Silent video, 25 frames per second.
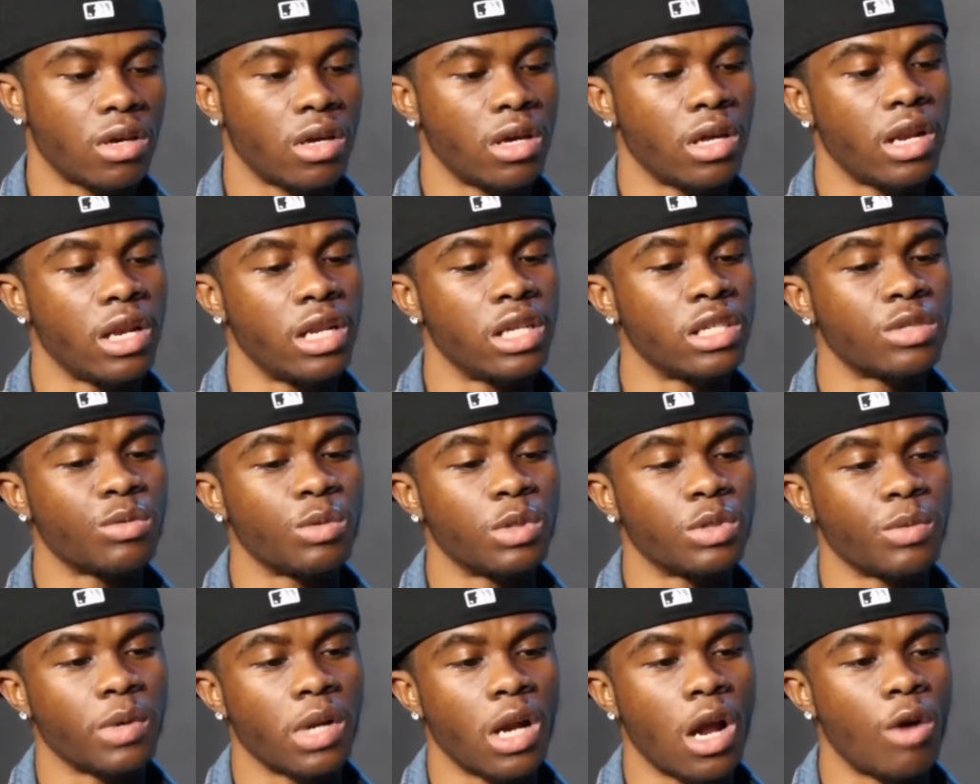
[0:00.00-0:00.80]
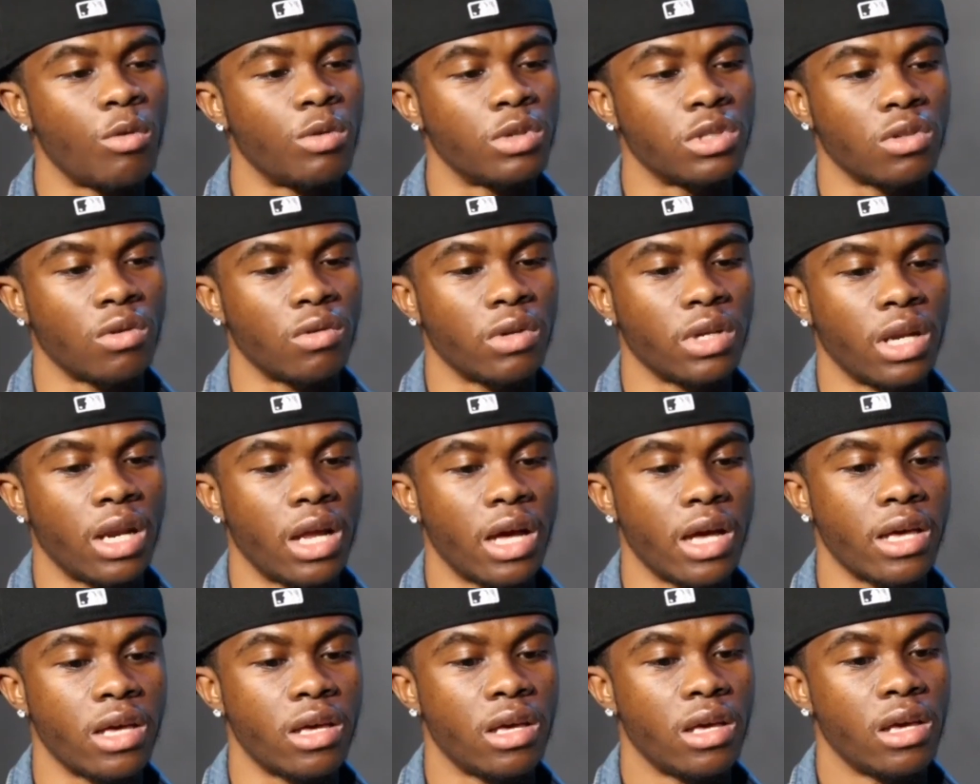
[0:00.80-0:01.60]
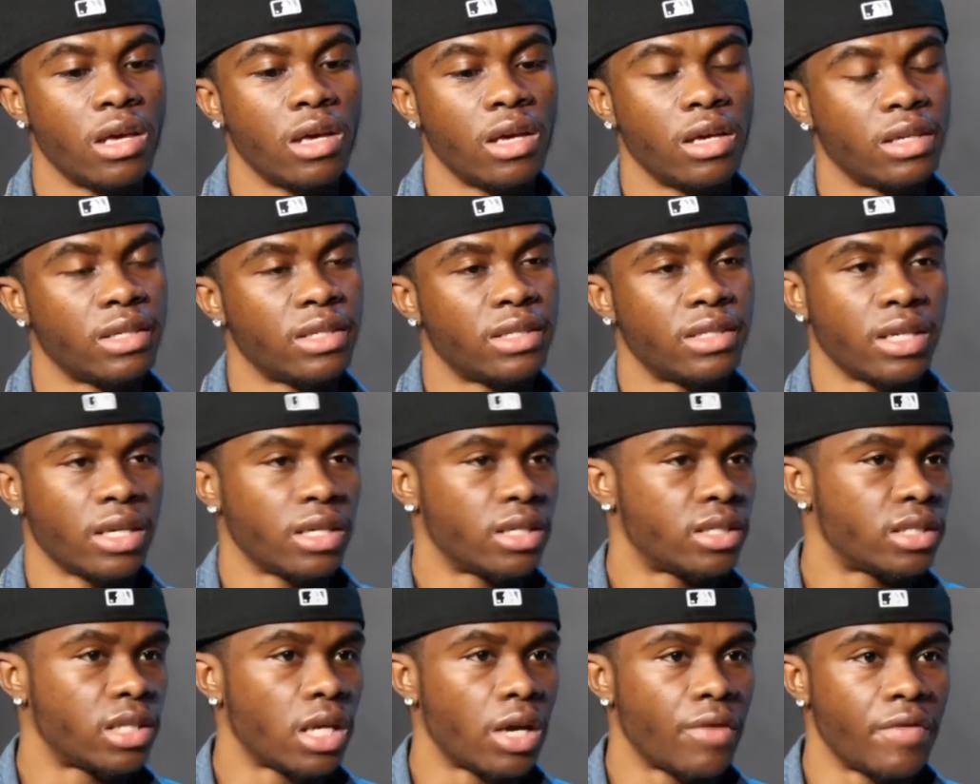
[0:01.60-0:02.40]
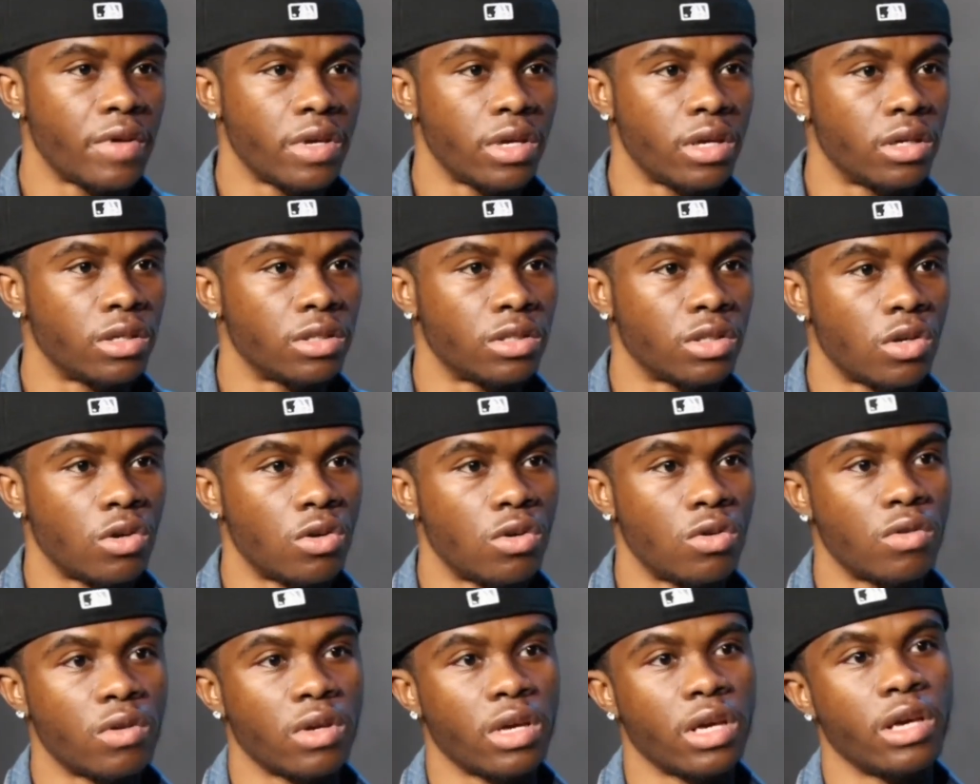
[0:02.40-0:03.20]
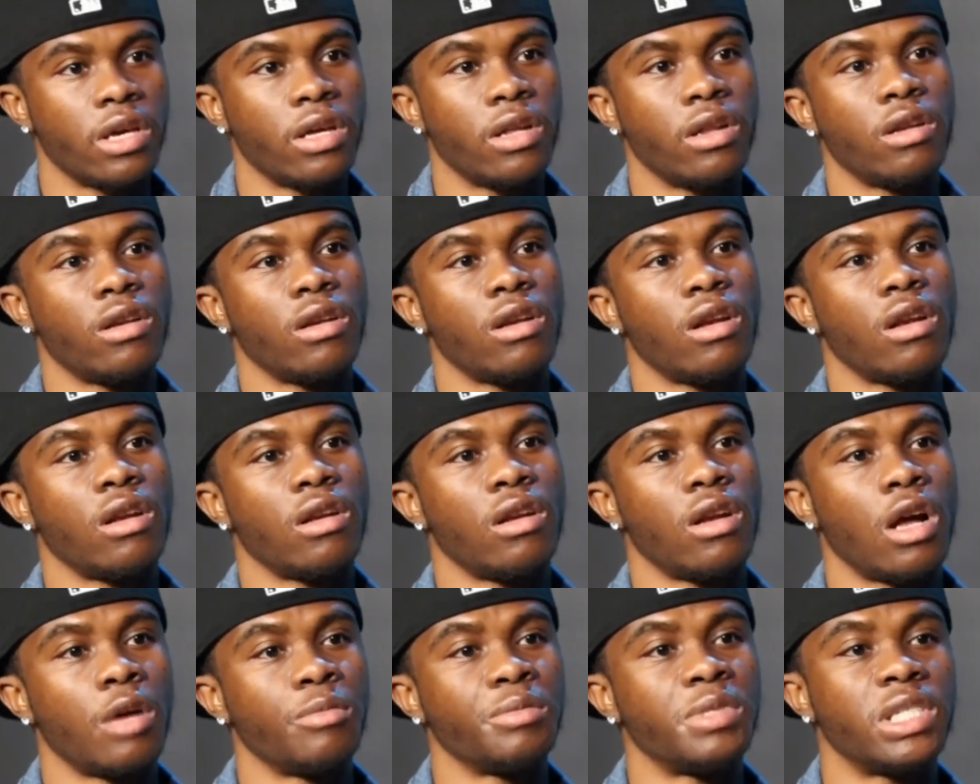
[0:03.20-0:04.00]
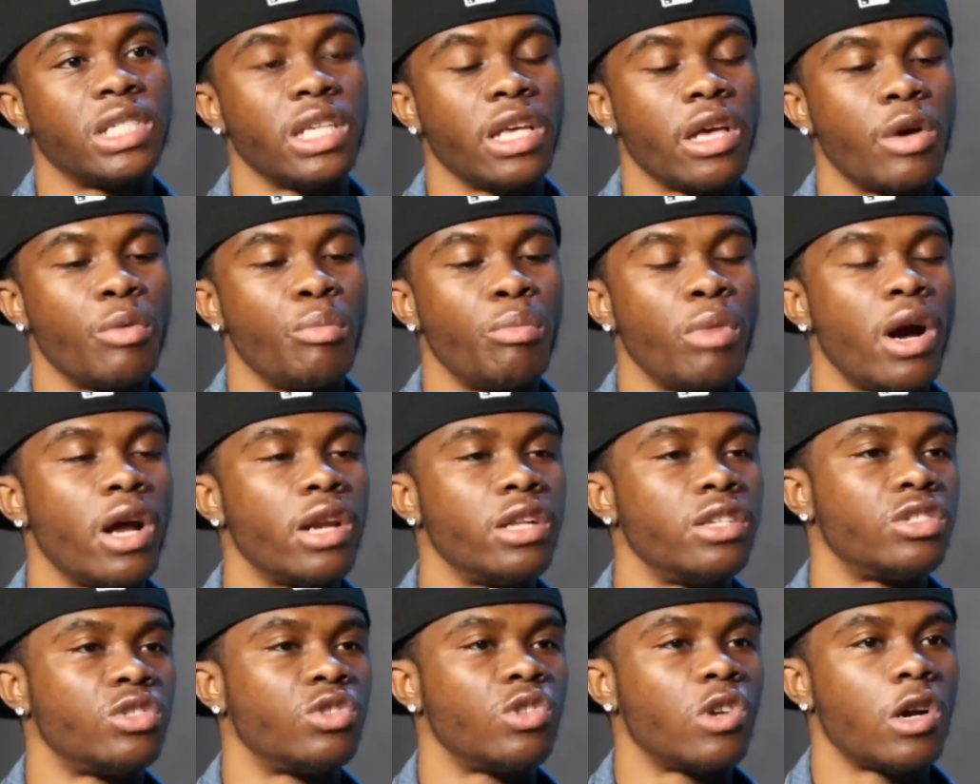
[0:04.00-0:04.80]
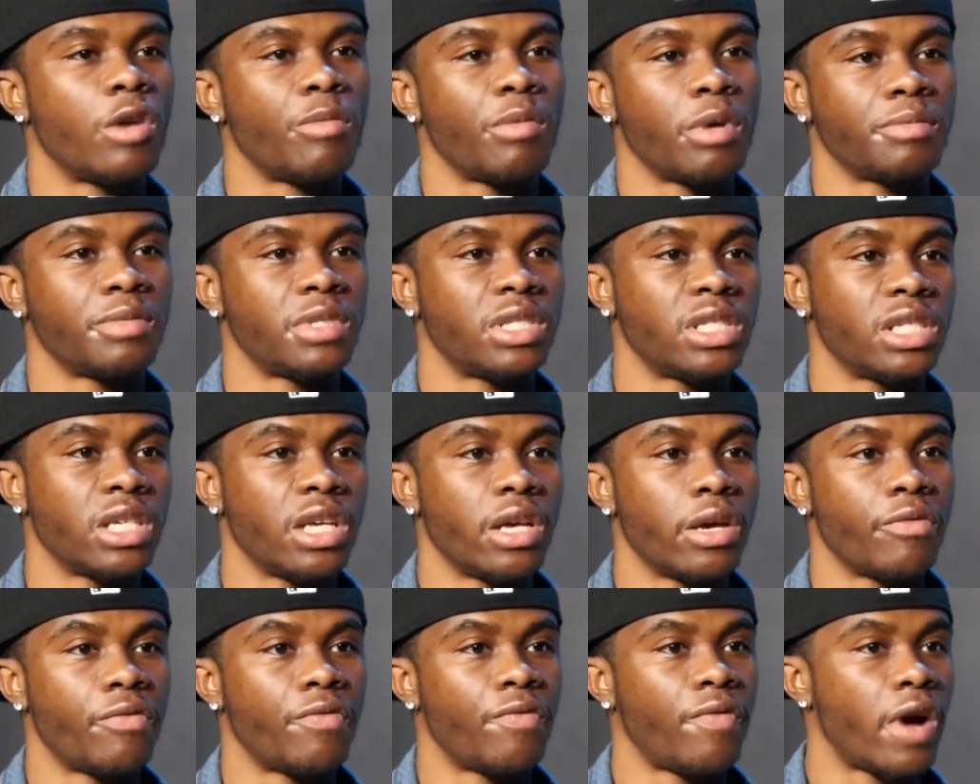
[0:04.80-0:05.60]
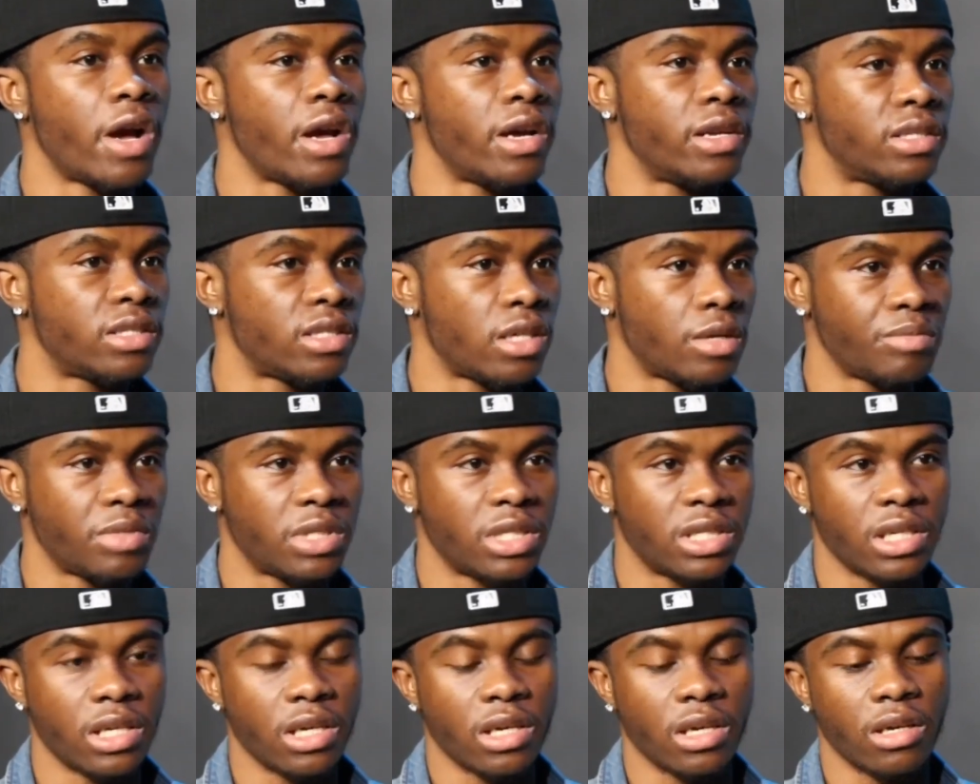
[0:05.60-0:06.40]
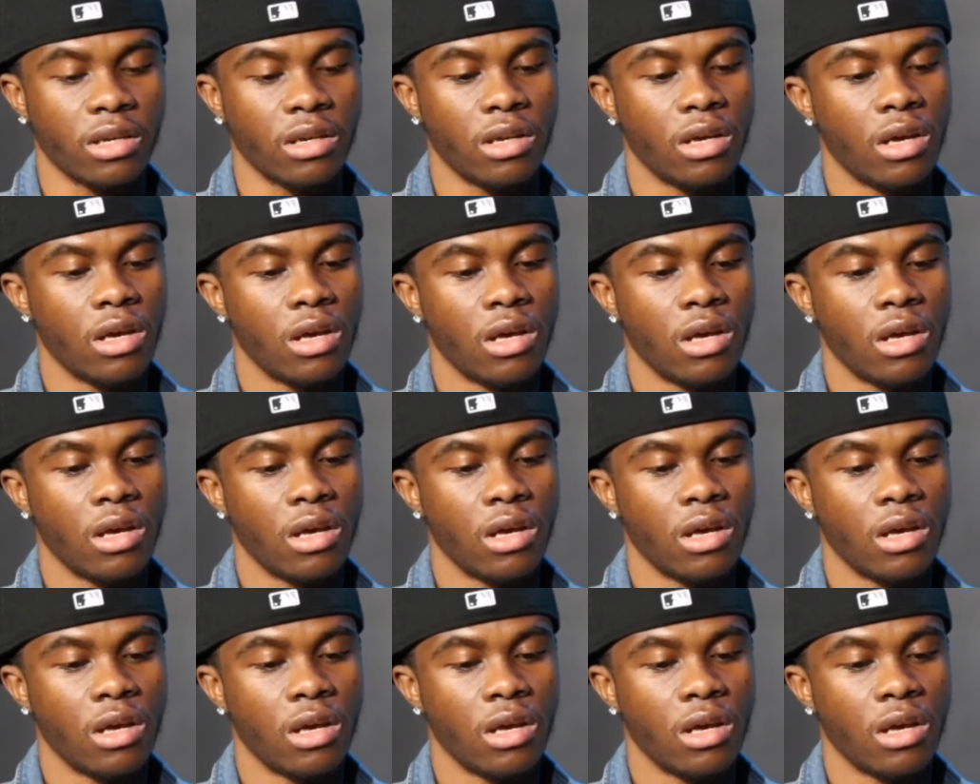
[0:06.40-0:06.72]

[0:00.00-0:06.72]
And this was when I was only like 6, 7 years old, and I'm seeing bodies drop, I'm seeing fights, I'm seeing